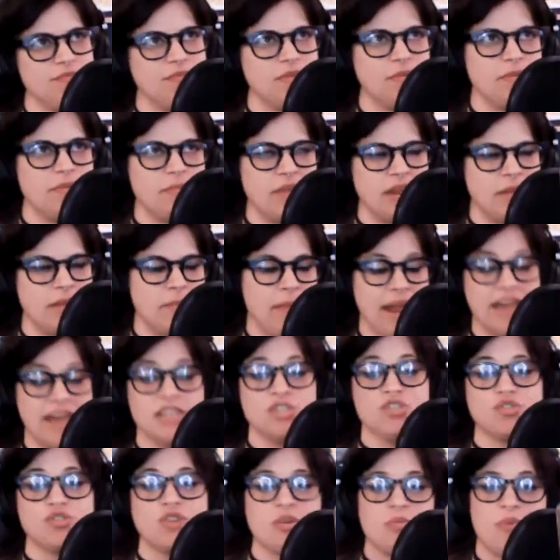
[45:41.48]
in a
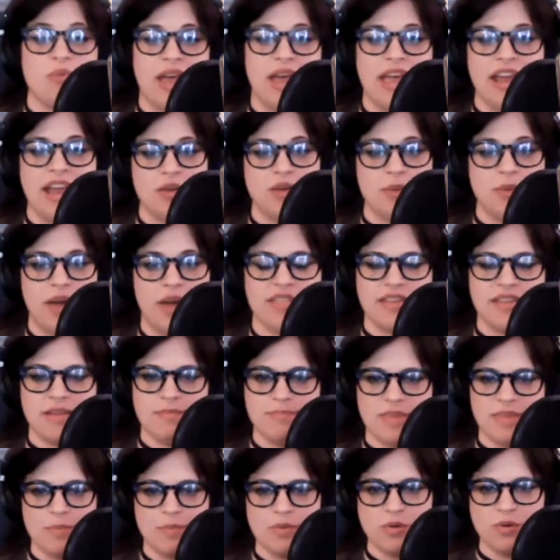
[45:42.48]
mainstream way anyway,
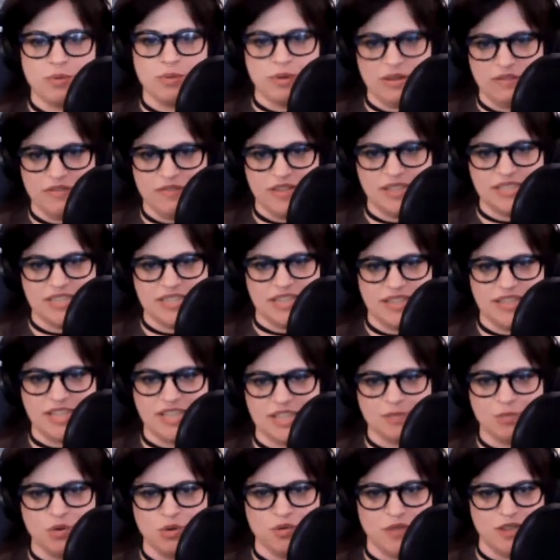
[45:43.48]
that people revisit
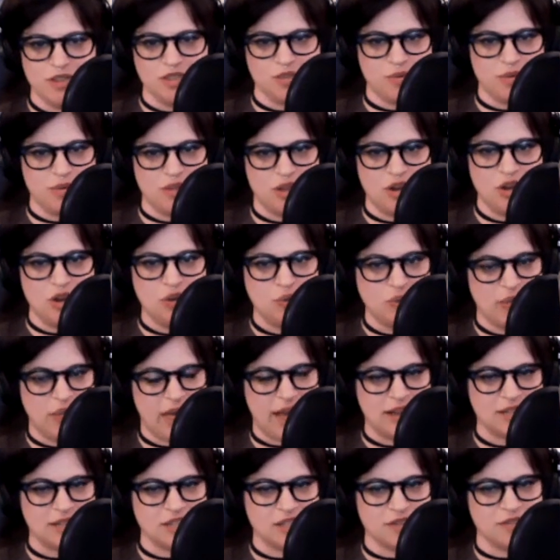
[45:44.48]
these movies with a new
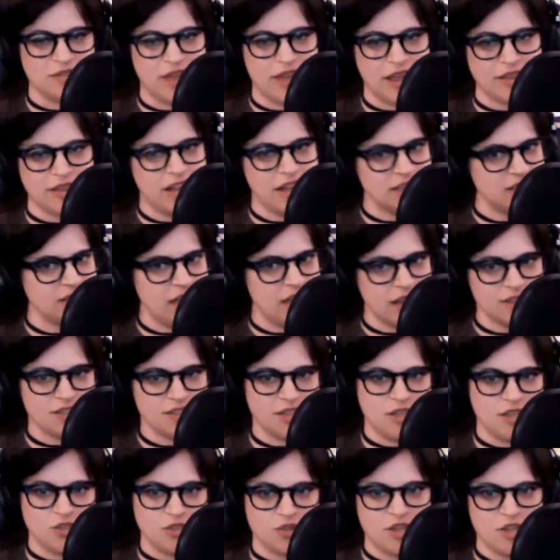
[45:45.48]
lens of like that's
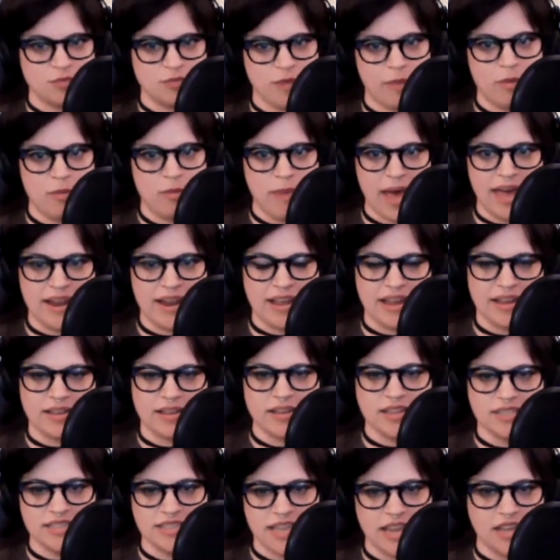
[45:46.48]
sexist or that's problematic,
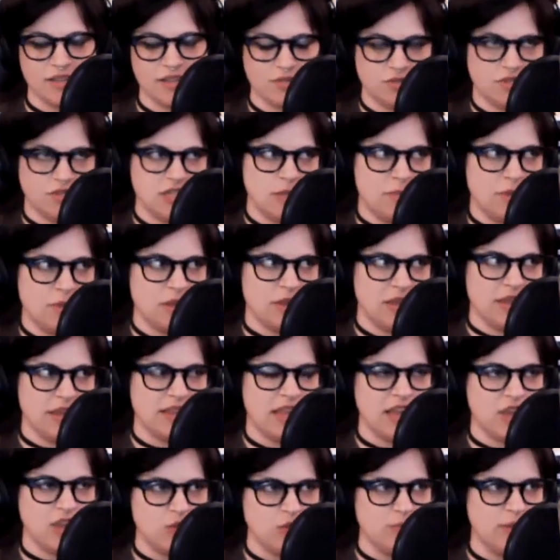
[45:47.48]
because like typically
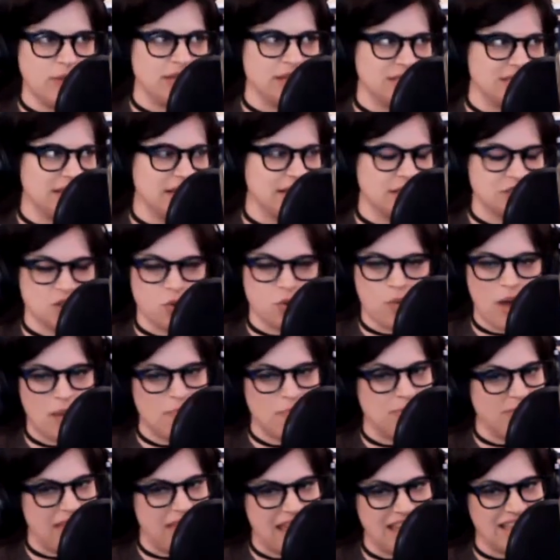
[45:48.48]
like you'd be seen as a
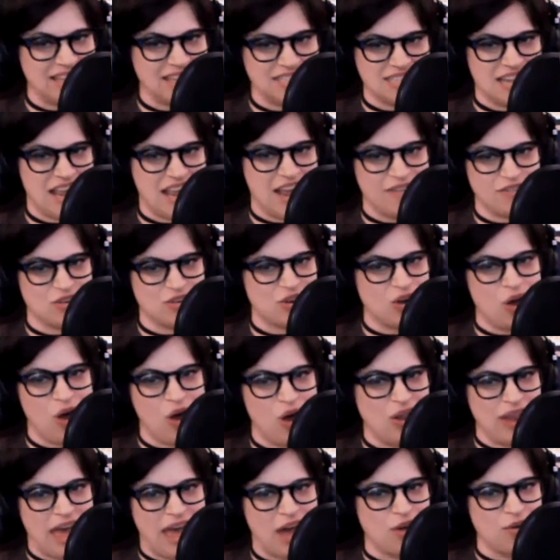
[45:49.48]
wet blanket to ever
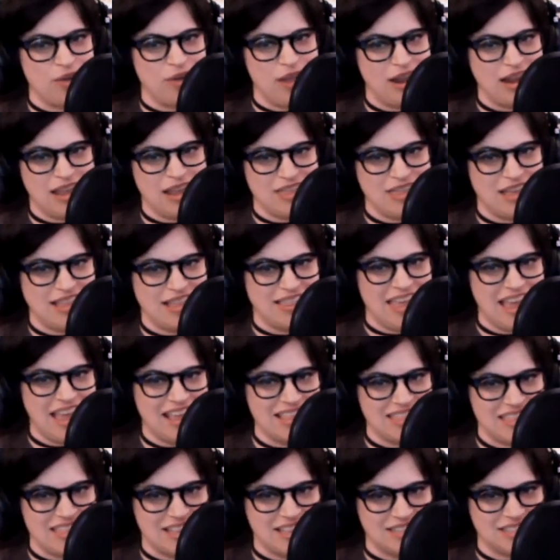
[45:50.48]
call out anything
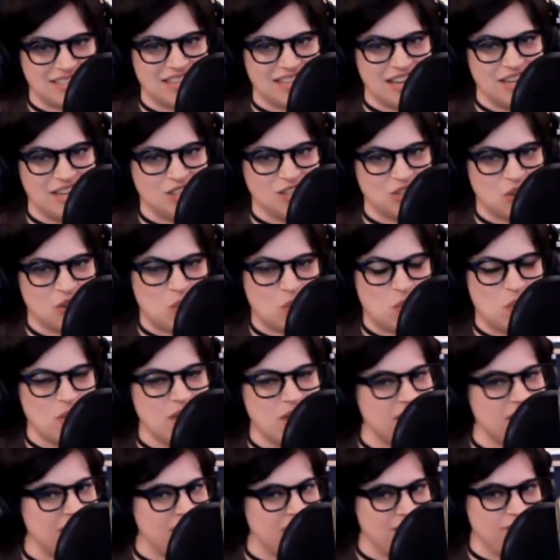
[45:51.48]
like this, and so.
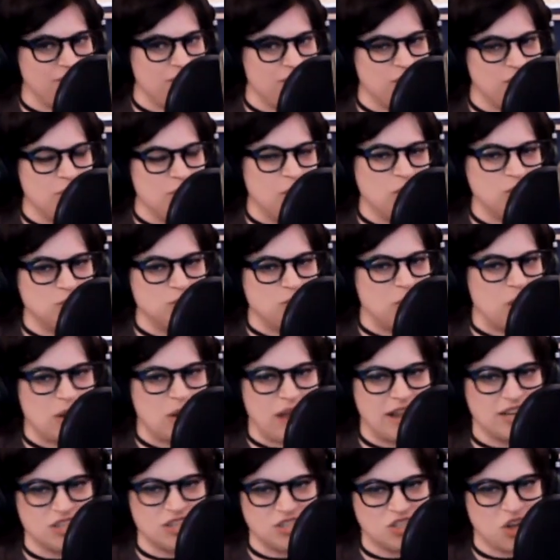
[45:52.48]
For the most part,
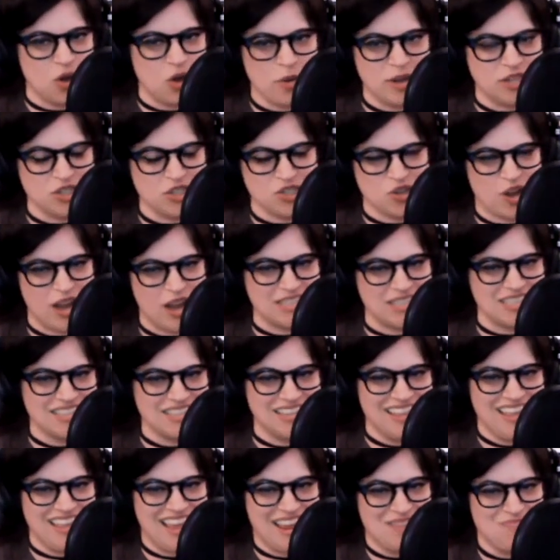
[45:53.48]
I just always tried
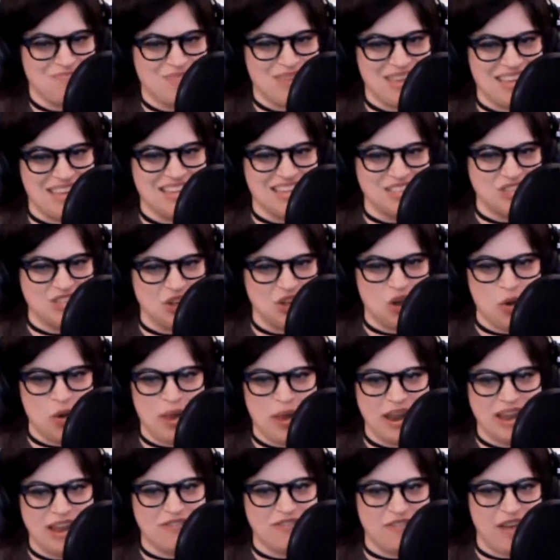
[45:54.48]
to like be
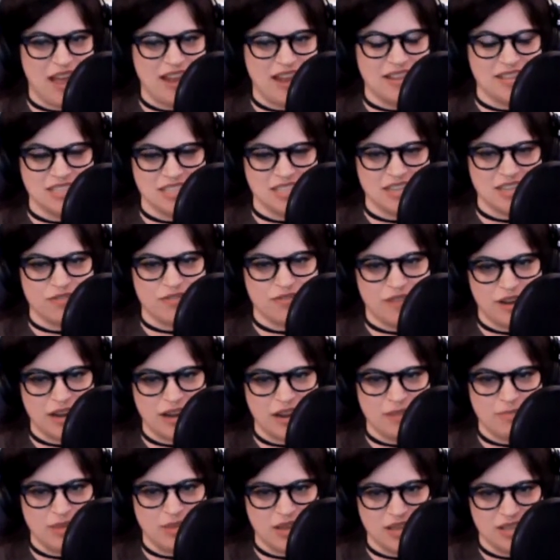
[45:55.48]
easygoing and find the stuff
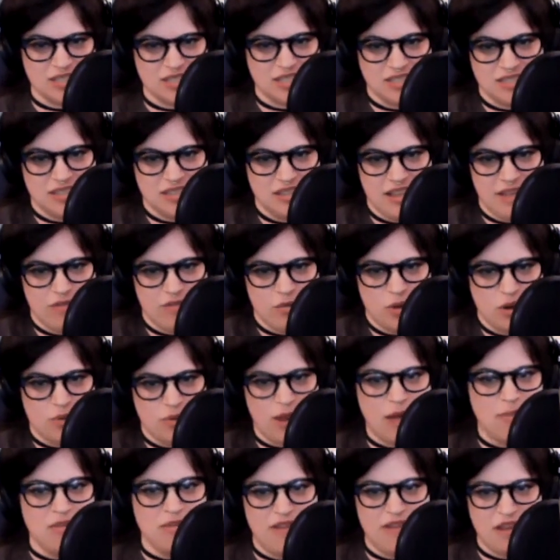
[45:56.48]
funny because everyone
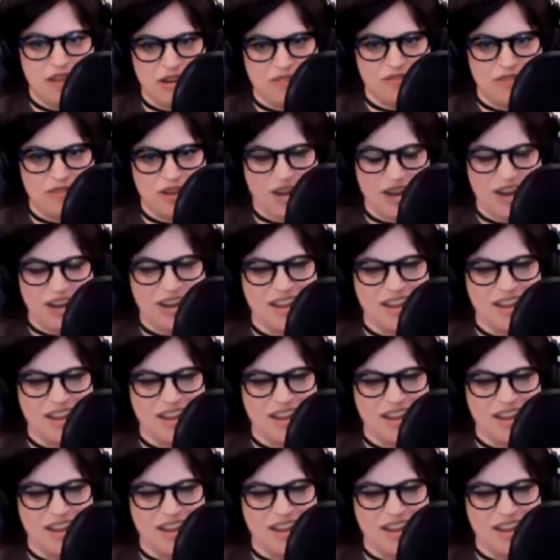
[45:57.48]
around me found it funny.